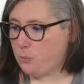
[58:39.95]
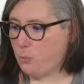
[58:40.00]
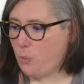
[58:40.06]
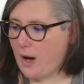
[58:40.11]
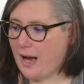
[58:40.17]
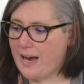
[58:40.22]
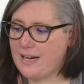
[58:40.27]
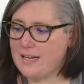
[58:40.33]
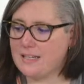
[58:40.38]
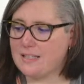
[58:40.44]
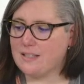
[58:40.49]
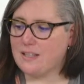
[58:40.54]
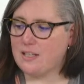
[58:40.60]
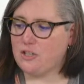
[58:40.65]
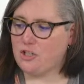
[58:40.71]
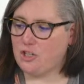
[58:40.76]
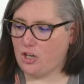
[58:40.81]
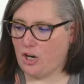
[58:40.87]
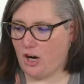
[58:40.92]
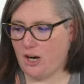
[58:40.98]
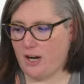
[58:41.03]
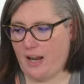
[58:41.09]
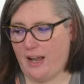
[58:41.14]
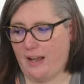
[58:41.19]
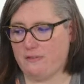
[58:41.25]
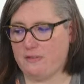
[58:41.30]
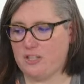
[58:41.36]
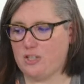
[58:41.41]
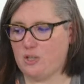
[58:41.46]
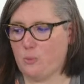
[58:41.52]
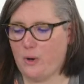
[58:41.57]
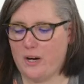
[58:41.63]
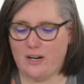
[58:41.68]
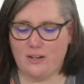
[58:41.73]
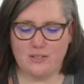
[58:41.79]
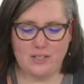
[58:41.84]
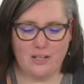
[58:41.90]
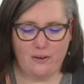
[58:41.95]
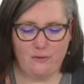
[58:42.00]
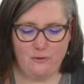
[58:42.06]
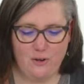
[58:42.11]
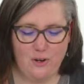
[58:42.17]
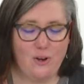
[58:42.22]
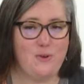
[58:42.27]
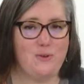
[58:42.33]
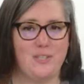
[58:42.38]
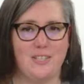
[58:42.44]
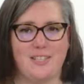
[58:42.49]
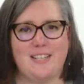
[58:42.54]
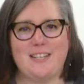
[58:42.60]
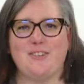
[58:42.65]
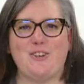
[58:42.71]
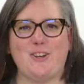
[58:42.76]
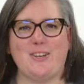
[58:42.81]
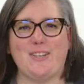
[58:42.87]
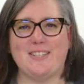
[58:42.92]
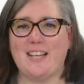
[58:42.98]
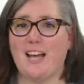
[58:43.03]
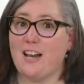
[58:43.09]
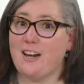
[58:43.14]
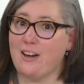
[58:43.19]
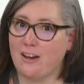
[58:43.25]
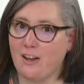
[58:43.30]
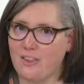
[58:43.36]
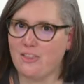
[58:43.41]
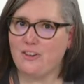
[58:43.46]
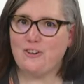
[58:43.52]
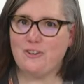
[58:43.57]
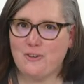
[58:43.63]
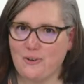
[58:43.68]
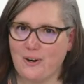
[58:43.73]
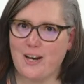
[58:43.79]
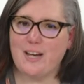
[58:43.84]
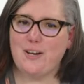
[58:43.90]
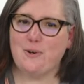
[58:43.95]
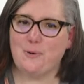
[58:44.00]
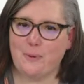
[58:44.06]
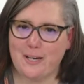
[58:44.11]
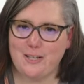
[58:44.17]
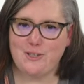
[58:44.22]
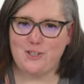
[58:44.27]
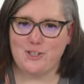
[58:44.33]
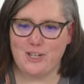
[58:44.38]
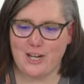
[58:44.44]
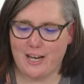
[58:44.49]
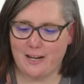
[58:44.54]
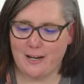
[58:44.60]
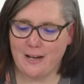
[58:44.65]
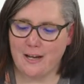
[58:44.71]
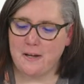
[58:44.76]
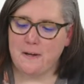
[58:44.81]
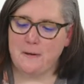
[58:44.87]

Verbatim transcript: why does the chart have squares of no stitches? Another great question.